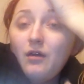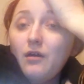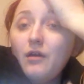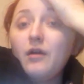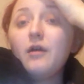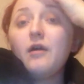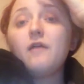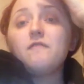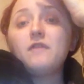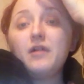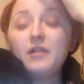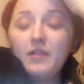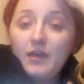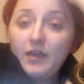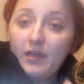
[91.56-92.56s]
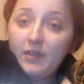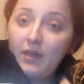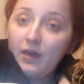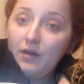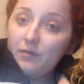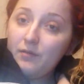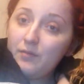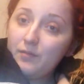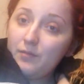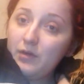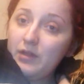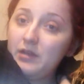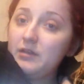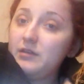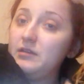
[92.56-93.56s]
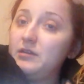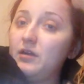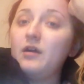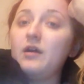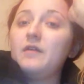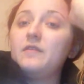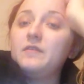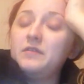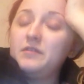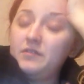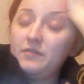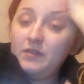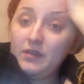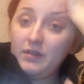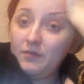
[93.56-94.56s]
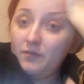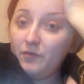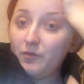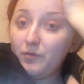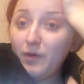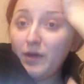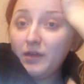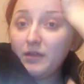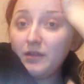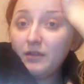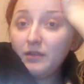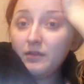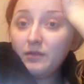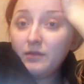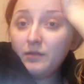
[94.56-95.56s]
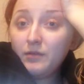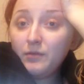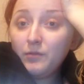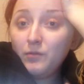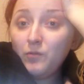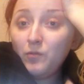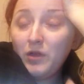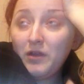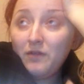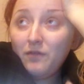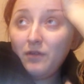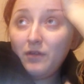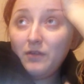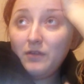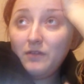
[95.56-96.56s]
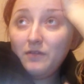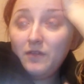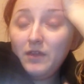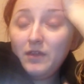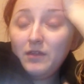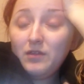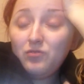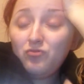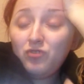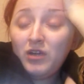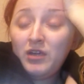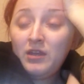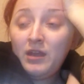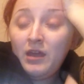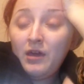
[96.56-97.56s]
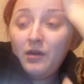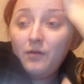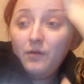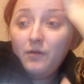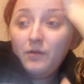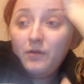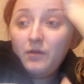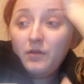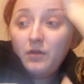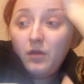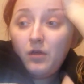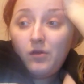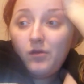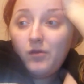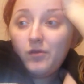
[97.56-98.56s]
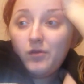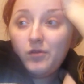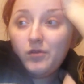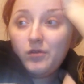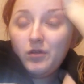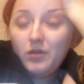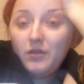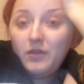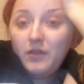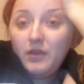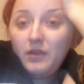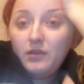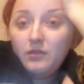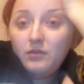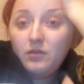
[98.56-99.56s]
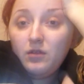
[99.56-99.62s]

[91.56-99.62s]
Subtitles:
I felt like that when I'd not had this feeling for a while. When I've got this feeling right now, nothing